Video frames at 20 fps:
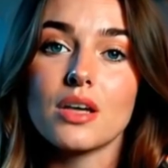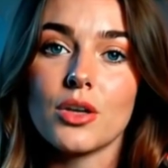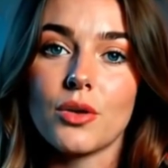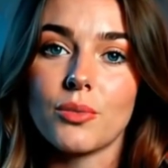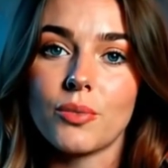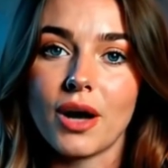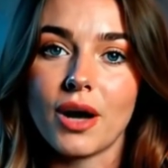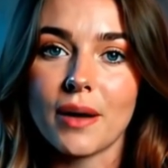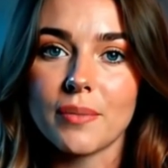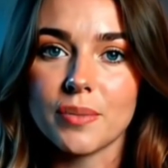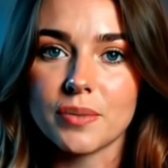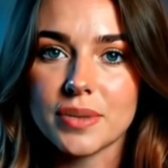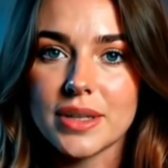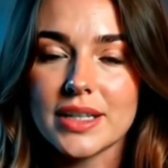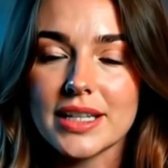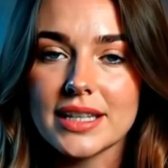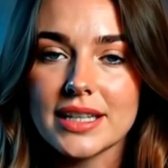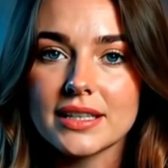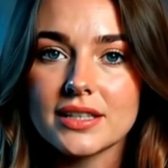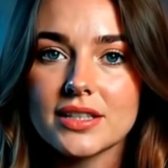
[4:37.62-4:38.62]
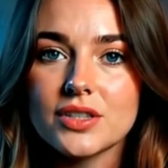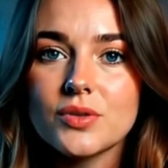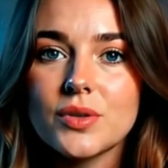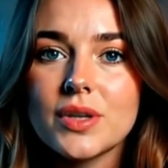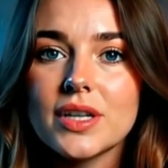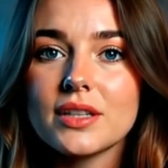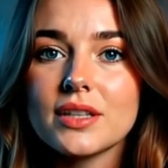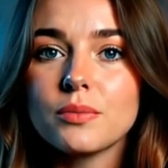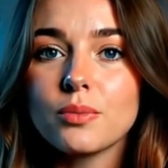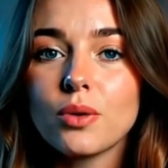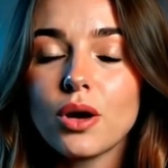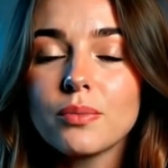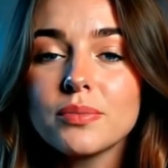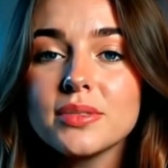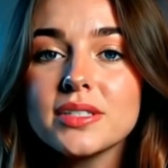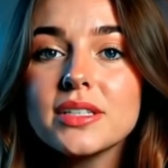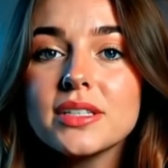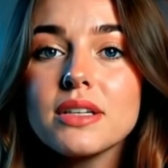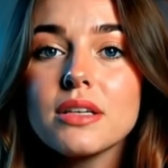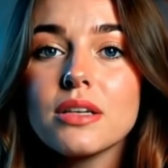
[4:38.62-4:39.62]
You'll probably need to tweak the
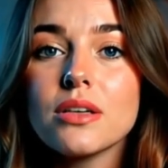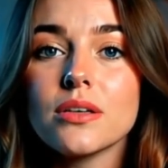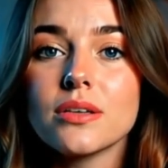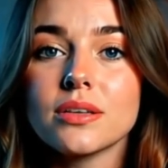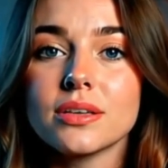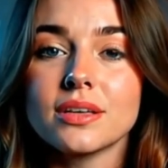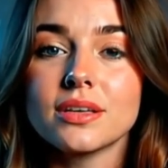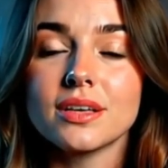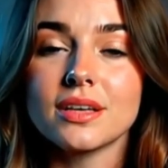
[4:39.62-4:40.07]
prompt a little.